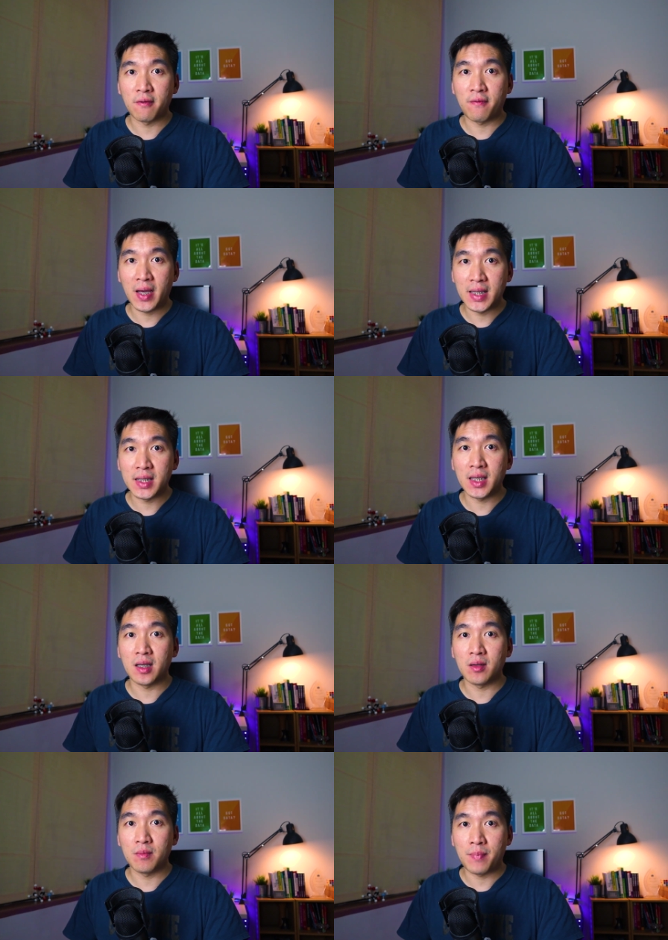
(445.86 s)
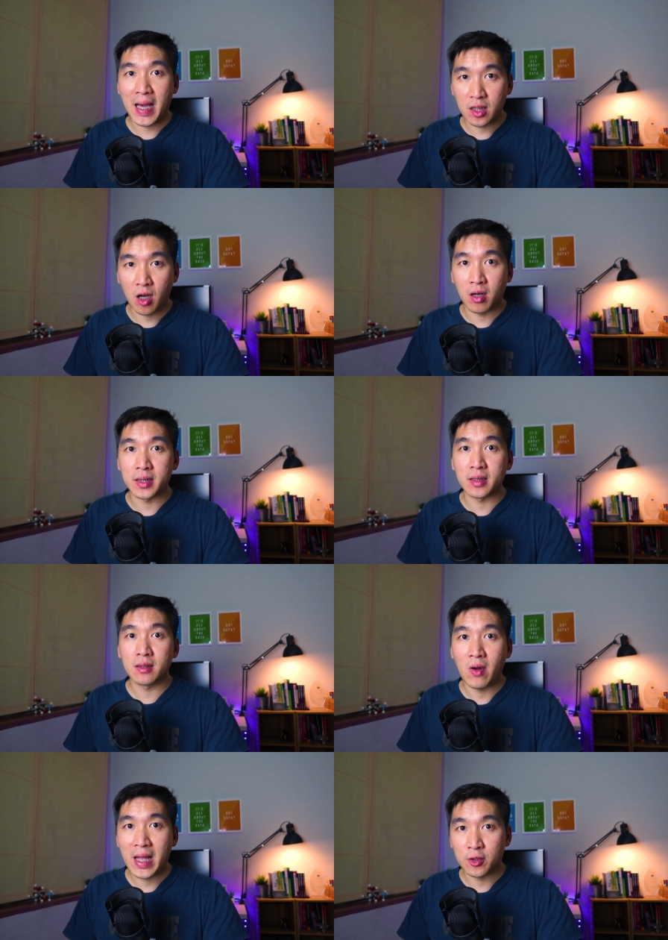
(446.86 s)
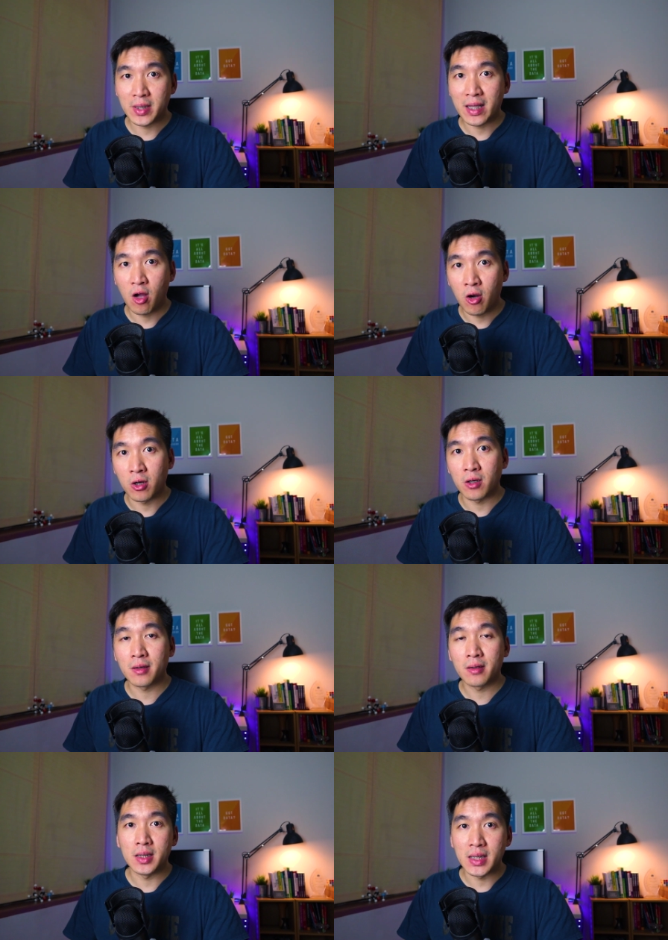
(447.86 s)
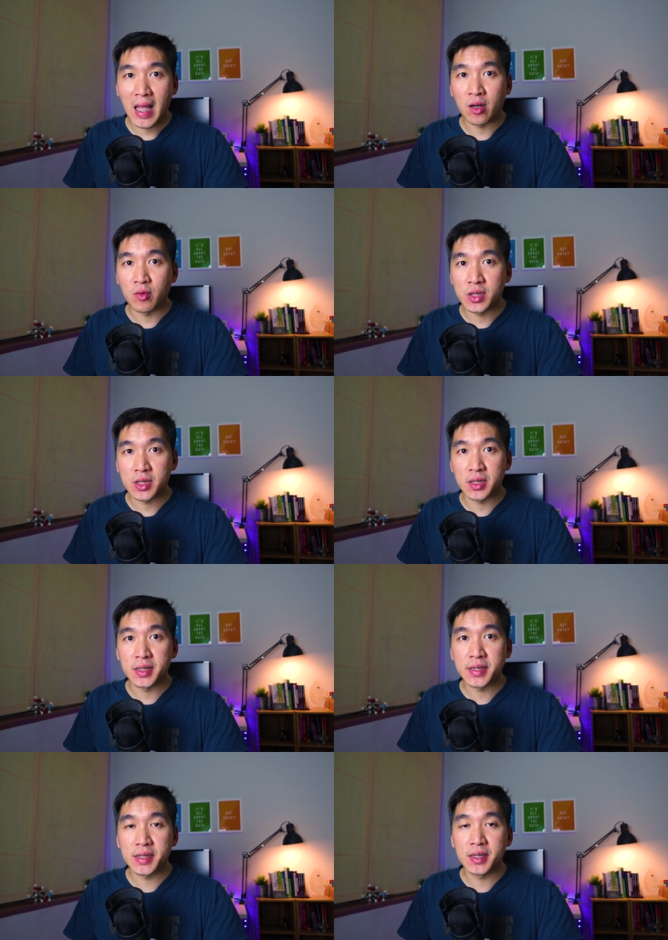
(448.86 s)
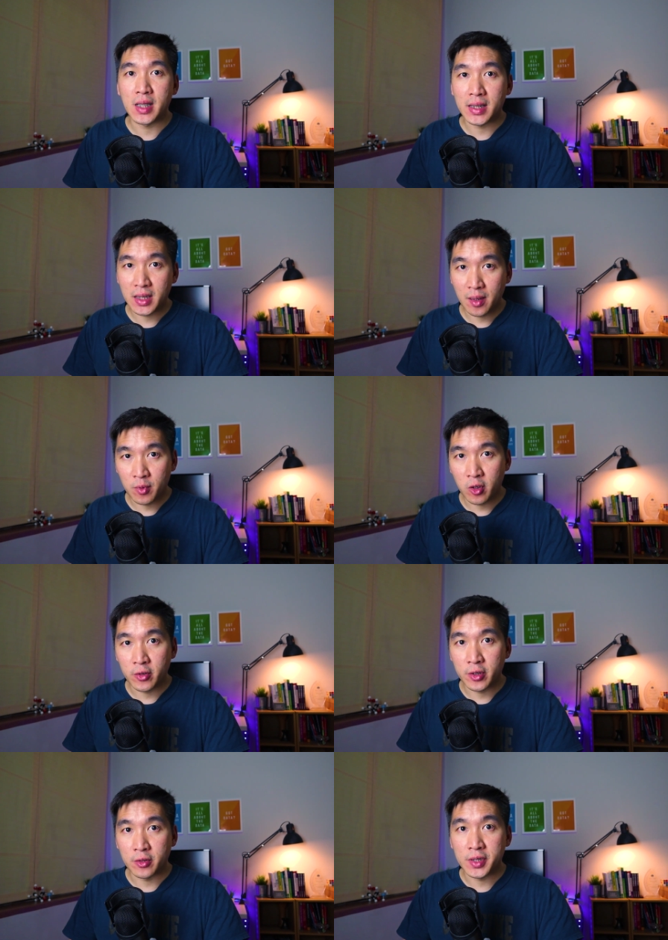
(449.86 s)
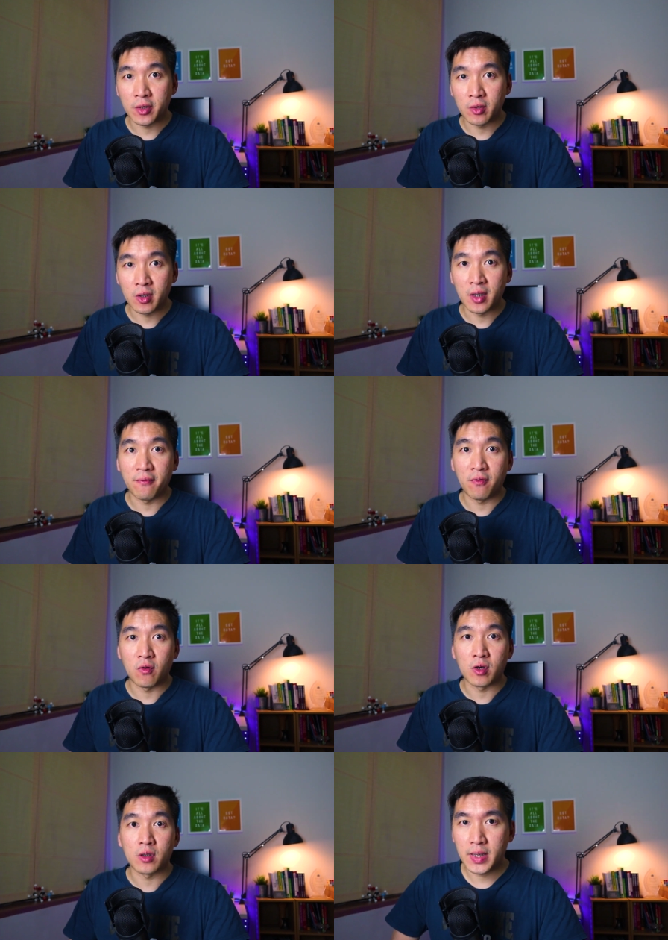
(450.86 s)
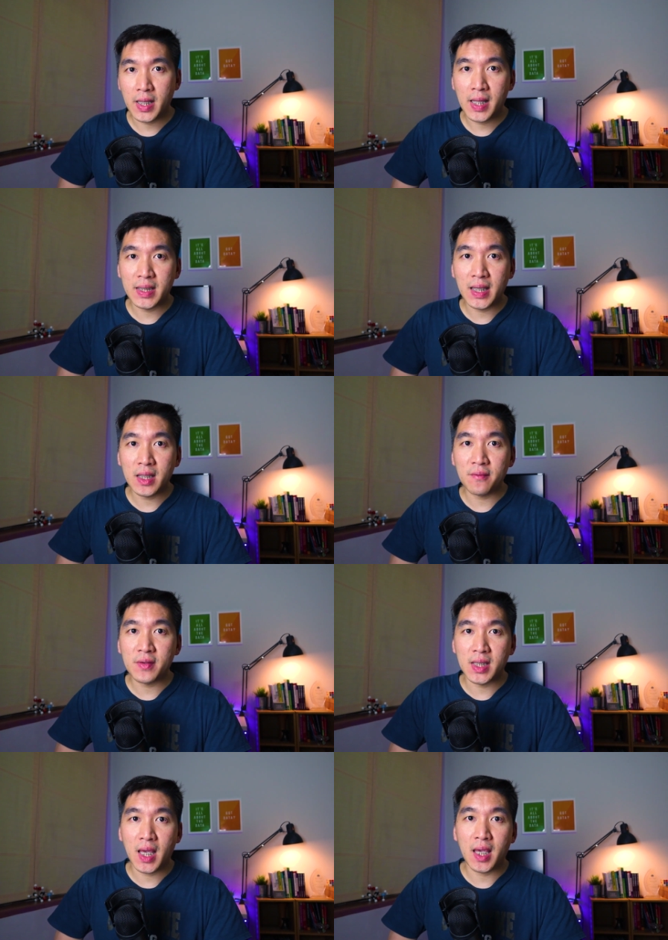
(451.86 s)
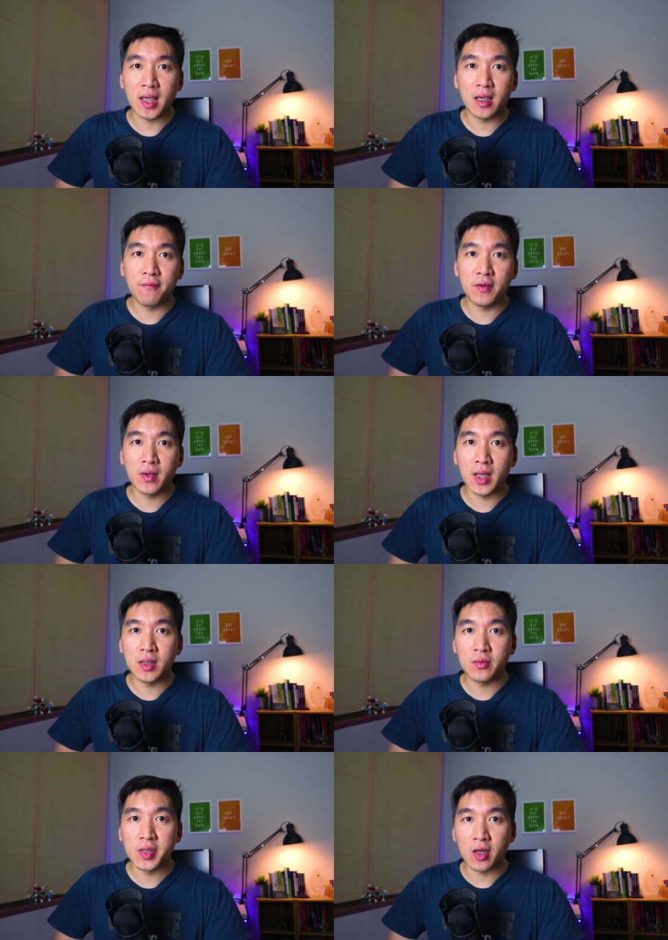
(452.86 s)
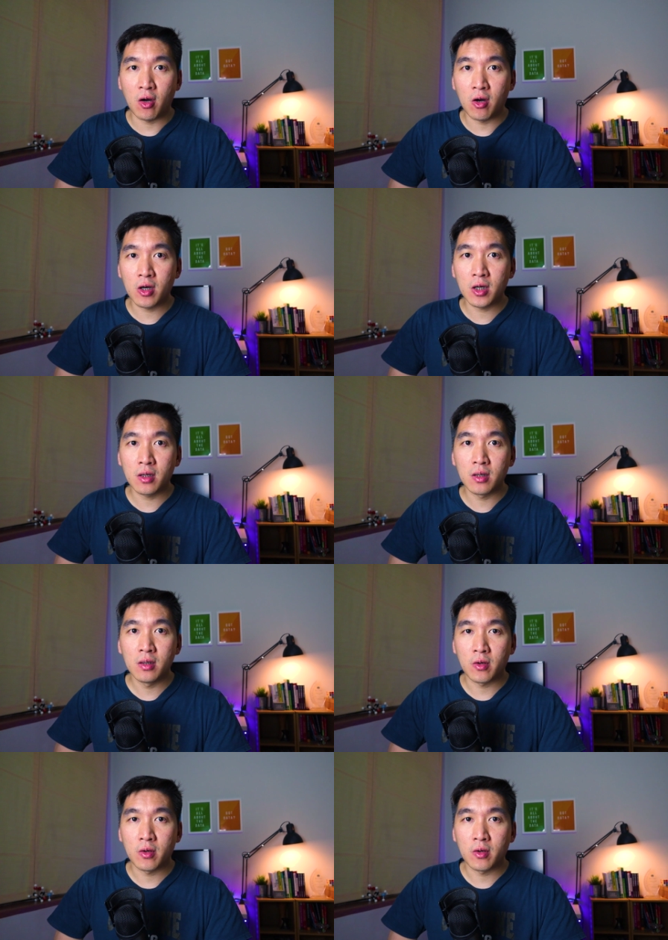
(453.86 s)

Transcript: of finding Python rather than R in the languages that the employers are looking for. But at the end of the day, if you can use R,